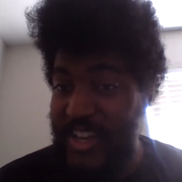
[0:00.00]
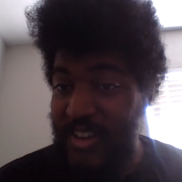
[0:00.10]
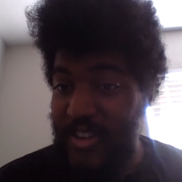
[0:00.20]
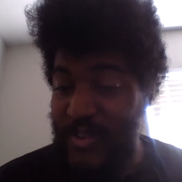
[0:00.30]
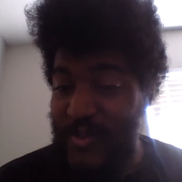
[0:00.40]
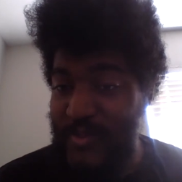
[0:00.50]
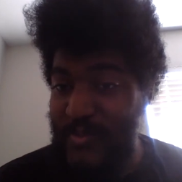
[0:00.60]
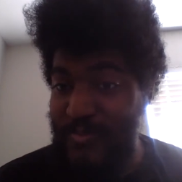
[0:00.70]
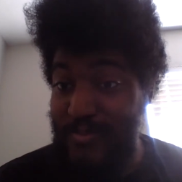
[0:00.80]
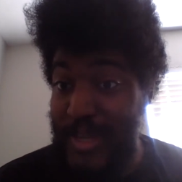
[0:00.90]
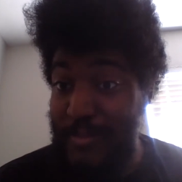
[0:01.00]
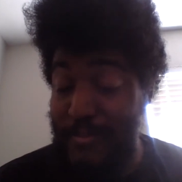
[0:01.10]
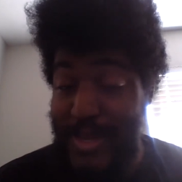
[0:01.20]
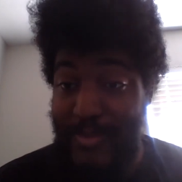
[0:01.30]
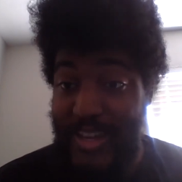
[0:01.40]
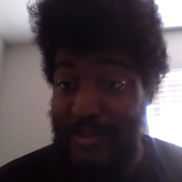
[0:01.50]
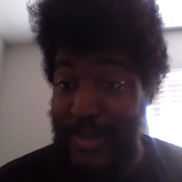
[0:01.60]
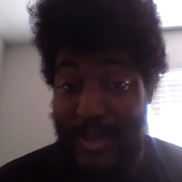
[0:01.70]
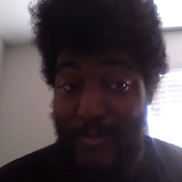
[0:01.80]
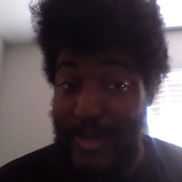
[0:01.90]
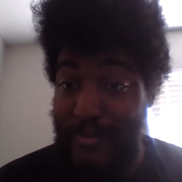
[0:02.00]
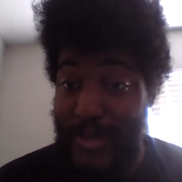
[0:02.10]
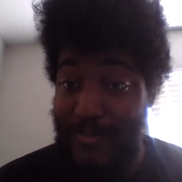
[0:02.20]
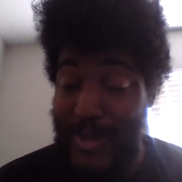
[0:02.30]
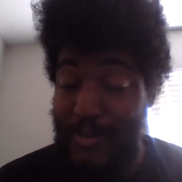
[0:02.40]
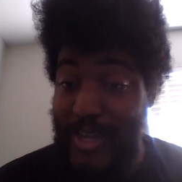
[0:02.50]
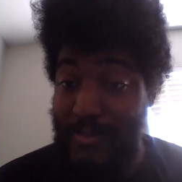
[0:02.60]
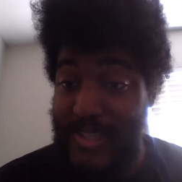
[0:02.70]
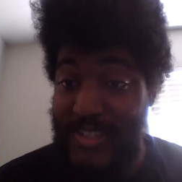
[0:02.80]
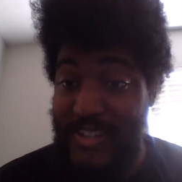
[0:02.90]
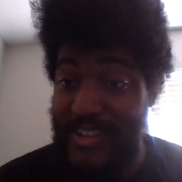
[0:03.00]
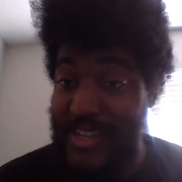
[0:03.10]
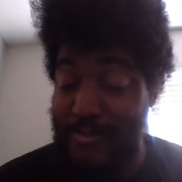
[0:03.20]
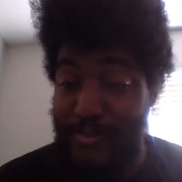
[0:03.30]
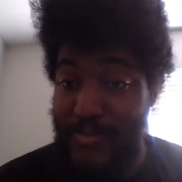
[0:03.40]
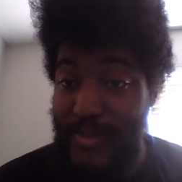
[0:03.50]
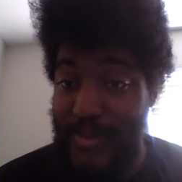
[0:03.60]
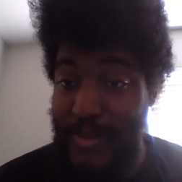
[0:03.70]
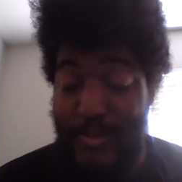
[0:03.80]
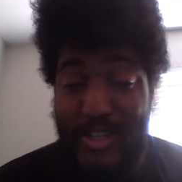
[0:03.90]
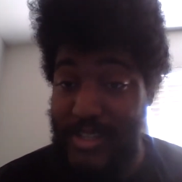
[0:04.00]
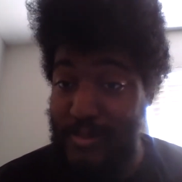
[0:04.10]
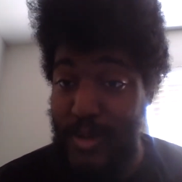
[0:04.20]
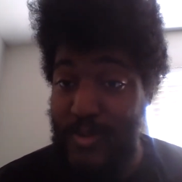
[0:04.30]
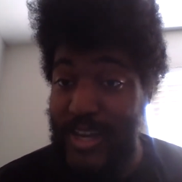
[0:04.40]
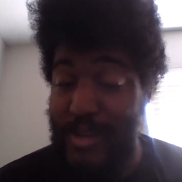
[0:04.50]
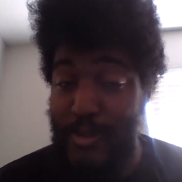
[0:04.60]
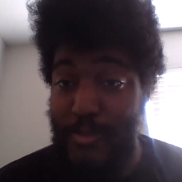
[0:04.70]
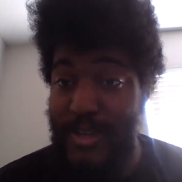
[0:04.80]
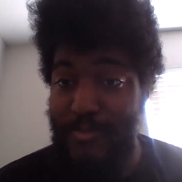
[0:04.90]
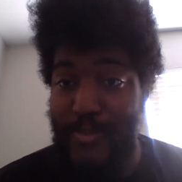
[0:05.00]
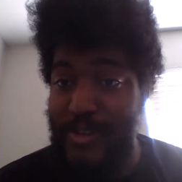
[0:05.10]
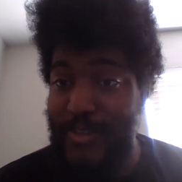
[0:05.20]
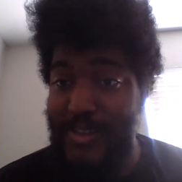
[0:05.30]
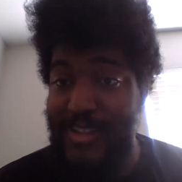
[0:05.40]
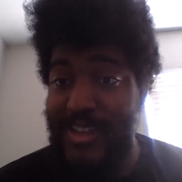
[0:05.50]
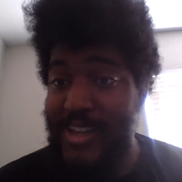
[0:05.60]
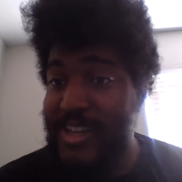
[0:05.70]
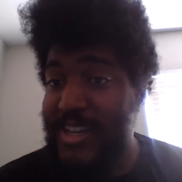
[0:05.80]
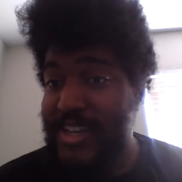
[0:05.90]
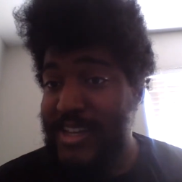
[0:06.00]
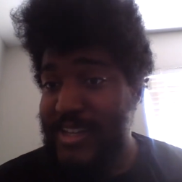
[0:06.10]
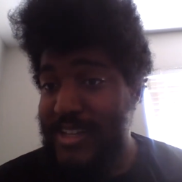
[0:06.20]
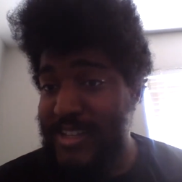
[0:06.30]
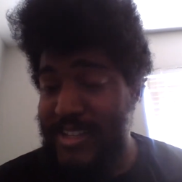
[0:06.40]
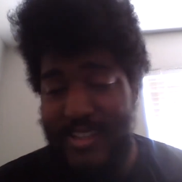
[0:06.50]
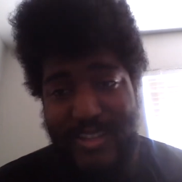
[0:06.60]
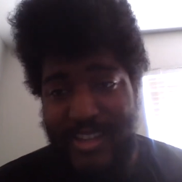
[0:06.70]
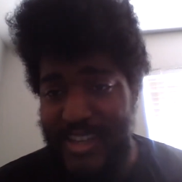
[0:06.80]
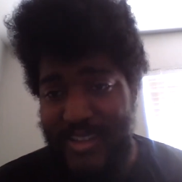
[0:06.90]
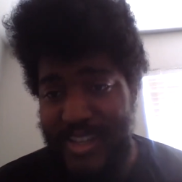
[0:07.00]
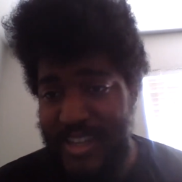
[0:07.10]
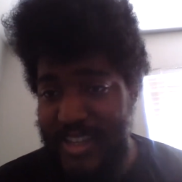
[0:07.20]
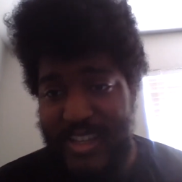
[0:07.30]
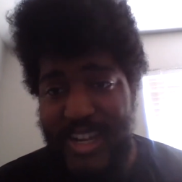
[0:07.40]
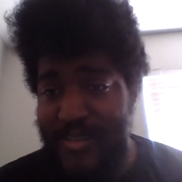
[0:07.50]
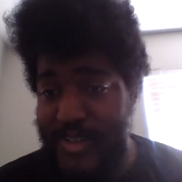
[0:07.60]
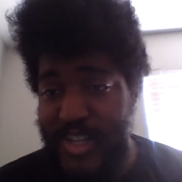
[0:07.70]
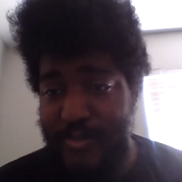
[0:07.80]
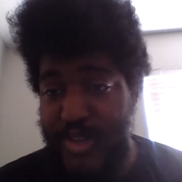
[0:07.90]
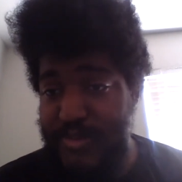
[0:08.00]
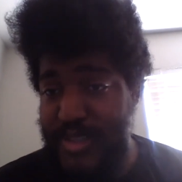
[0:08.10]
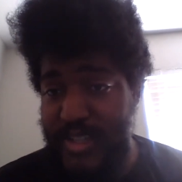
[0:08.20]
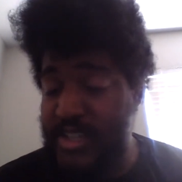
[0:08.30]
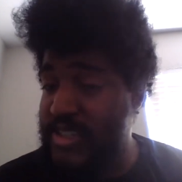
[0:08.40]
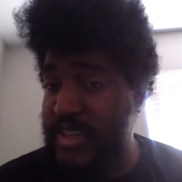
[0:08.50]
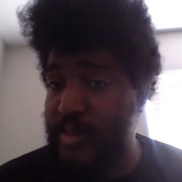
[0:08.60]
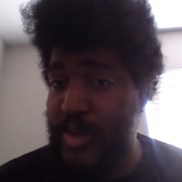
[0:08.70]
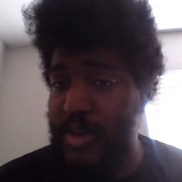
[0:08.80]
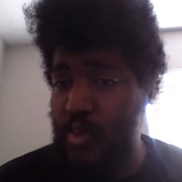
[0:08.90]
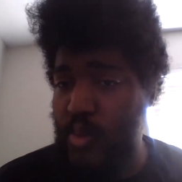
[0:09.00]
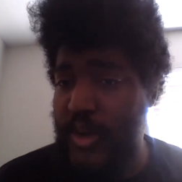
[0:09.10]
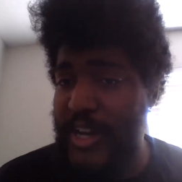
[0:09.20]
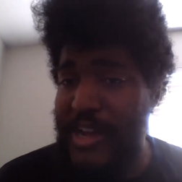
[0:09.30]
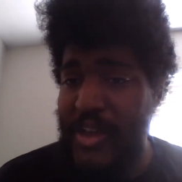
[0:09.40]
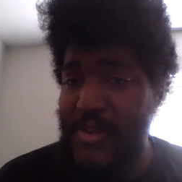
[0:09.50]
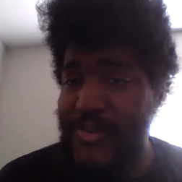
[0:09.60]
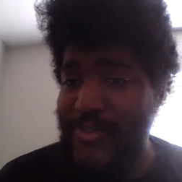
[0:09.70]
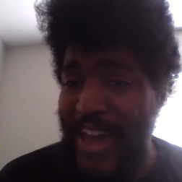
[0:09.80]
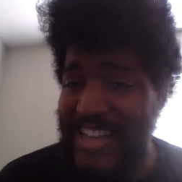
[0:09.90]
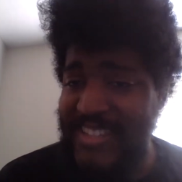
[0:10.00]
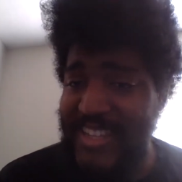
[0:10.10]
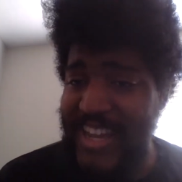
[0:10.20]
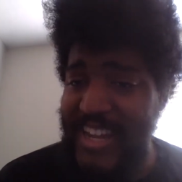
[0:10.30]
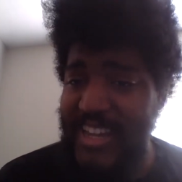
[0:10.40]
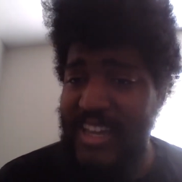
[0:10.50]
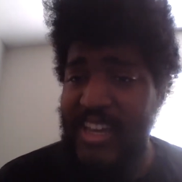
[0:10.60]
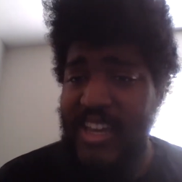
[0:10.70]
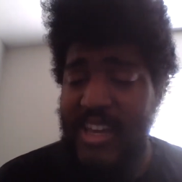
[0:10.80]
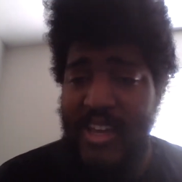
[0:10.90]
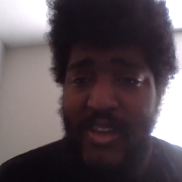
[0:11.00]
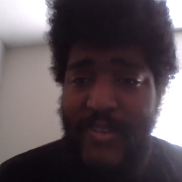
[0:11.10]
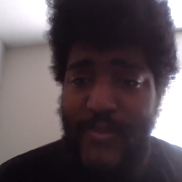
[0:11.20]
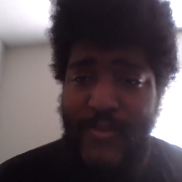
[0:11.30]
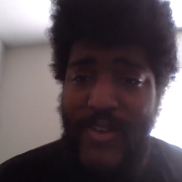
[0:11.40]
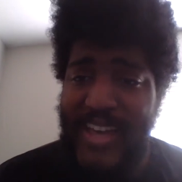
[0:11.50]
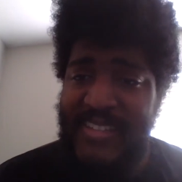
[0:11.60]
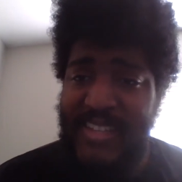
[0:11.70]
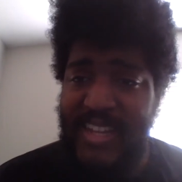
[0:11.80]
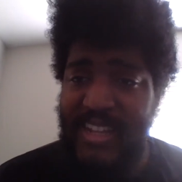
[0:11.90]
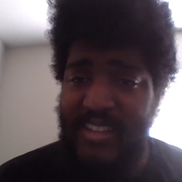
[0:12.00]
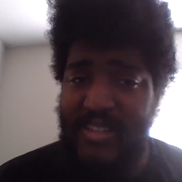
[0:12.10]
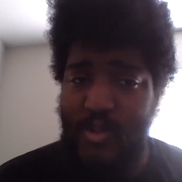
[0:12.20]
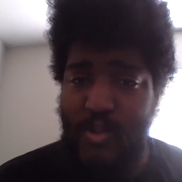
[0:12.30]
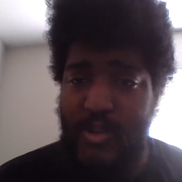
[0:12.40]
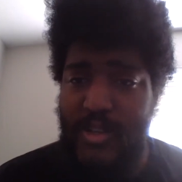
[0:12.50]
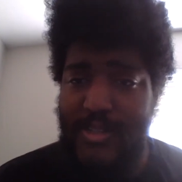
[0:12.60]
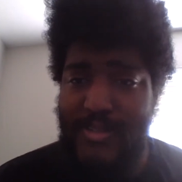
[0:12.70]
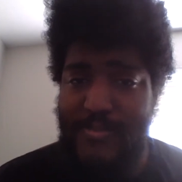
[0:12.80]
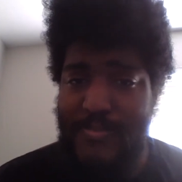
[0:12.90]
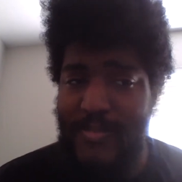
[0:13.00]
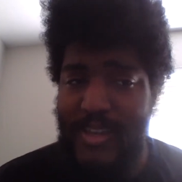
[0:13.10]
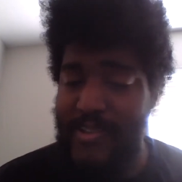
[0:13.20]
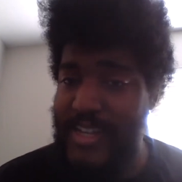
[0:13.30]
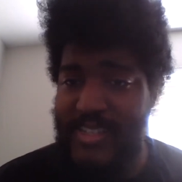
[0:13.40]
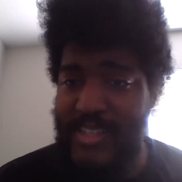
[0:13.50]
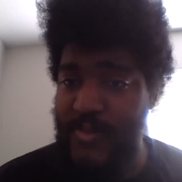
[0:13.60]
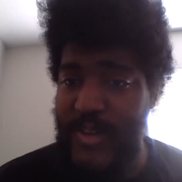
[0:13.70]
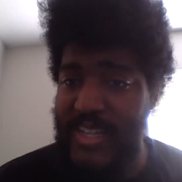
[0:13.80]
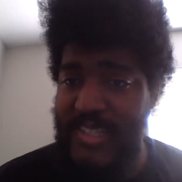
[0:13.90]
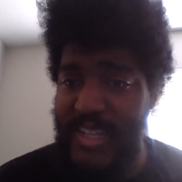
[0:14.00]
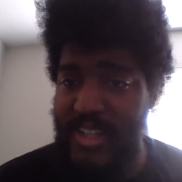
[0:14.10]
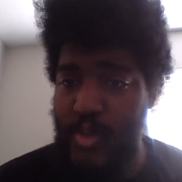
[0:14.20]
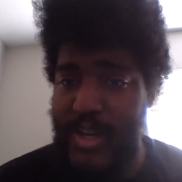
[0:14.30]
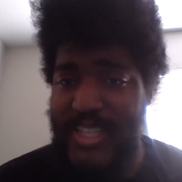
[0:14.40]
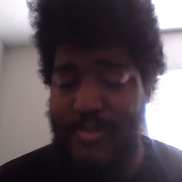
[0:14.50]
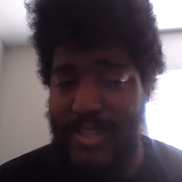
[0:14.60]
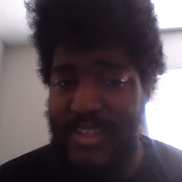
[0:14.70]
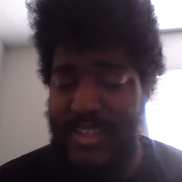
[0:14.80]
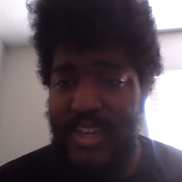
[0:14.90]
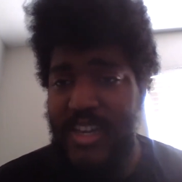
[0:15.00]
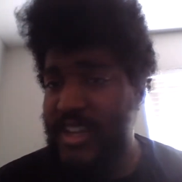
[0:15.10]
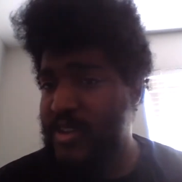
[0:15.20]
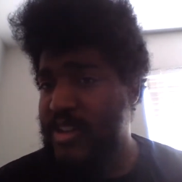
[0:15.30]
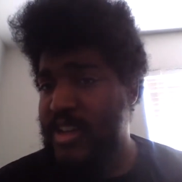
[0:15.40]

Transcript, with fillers: you know maybe, maybe i am maybe maybe I'm just talking a bunch of smoke out of my butt, but I mean, again, the Conference Championship is just going to be one fascinating, fascinating story. Uh, I said fascinating twice, but you know,